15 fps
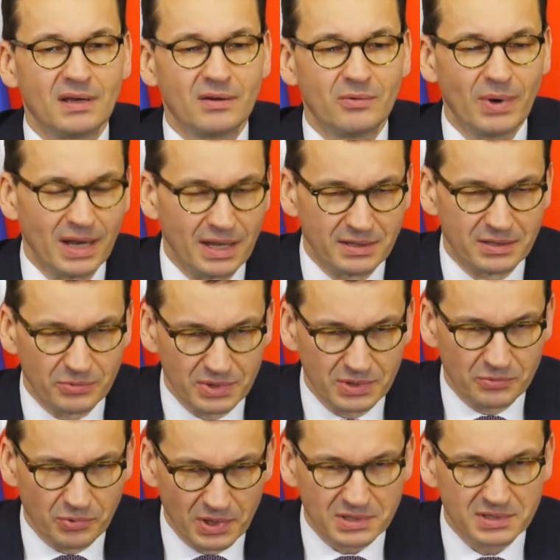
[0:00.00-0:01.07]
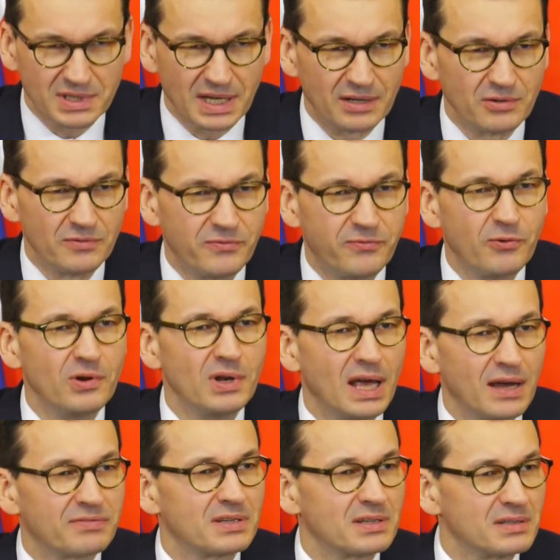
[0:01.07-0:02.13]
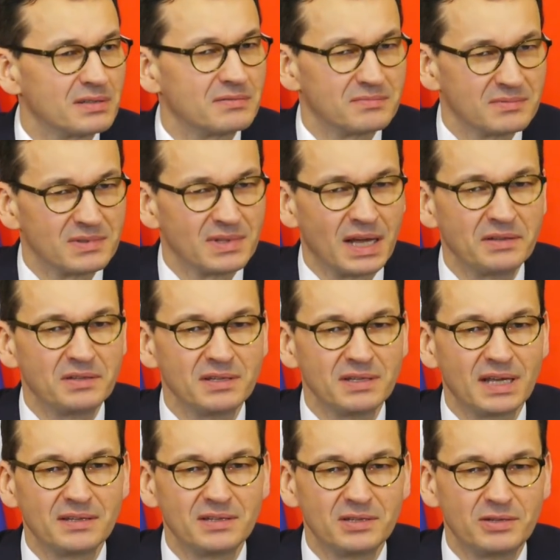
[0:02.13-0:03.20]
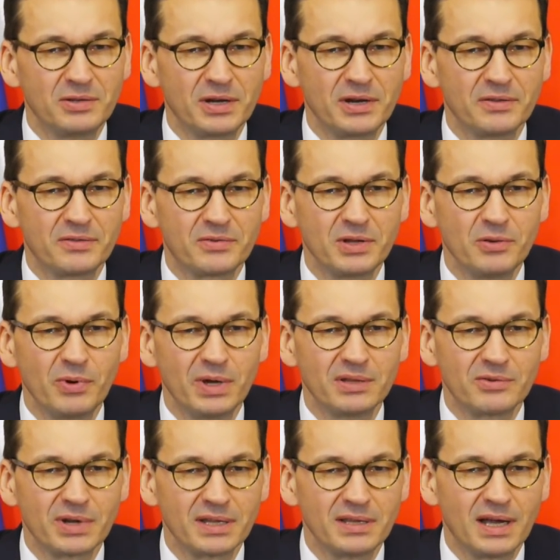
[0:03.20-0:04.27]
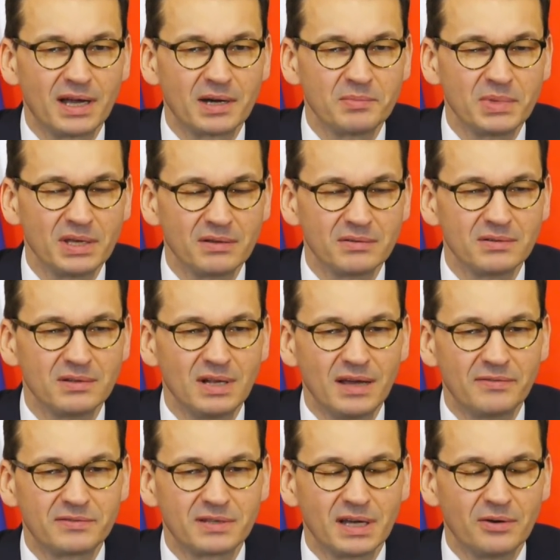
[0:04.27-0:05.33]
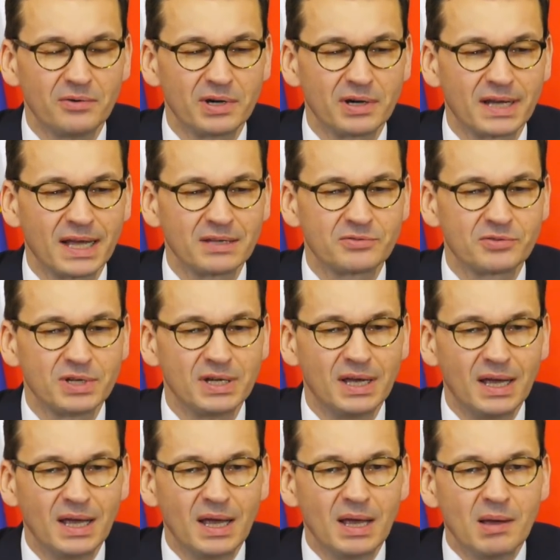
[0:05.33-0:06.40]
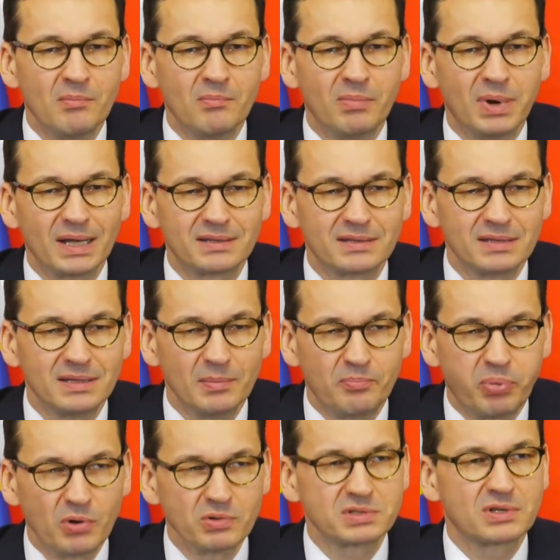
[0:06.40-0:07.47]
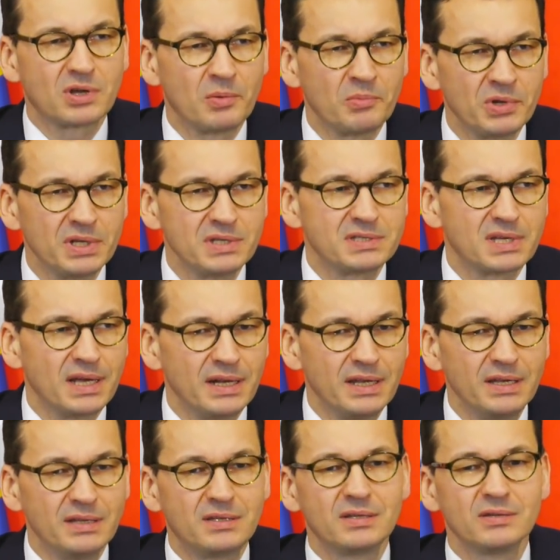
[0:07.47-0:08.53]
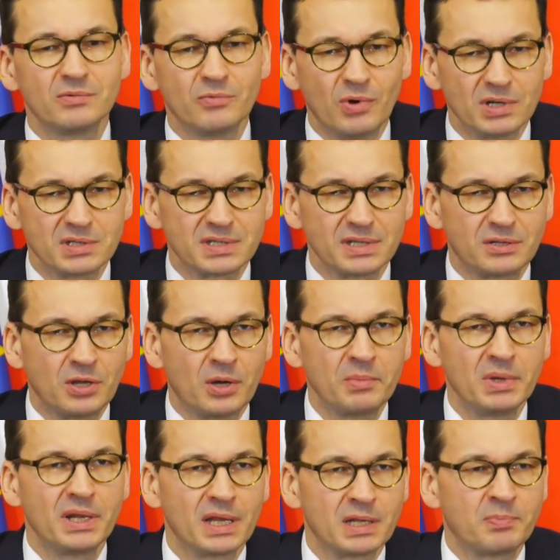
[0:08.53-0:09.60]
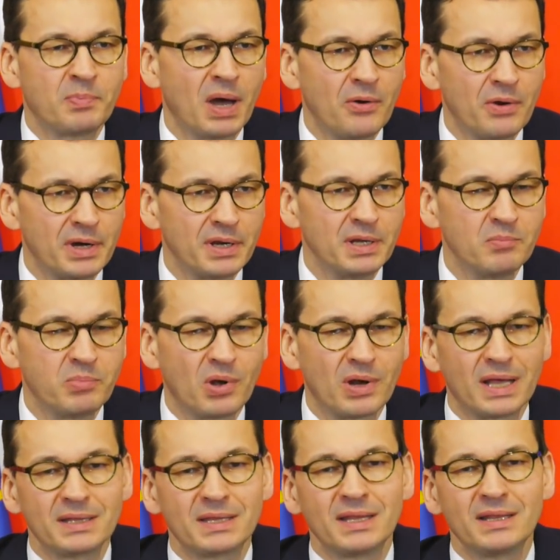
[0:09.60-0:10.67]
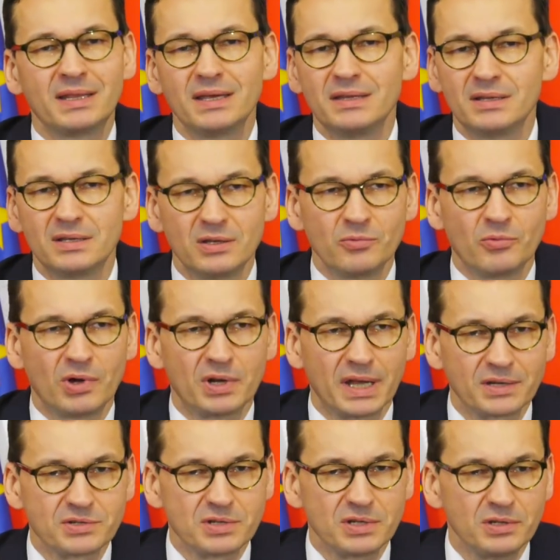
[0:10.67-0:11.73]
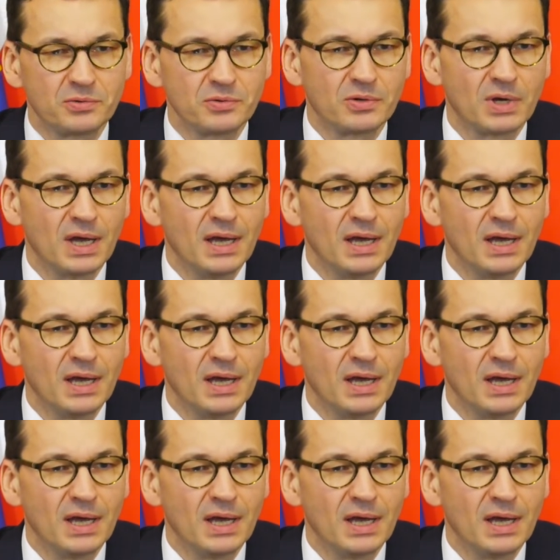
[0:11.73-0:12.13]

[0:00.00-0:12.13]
well, it was kind of full after 1993 when Red Army left our country, but the post-communist elite was a dominant power in Poland, and they didn't want actually to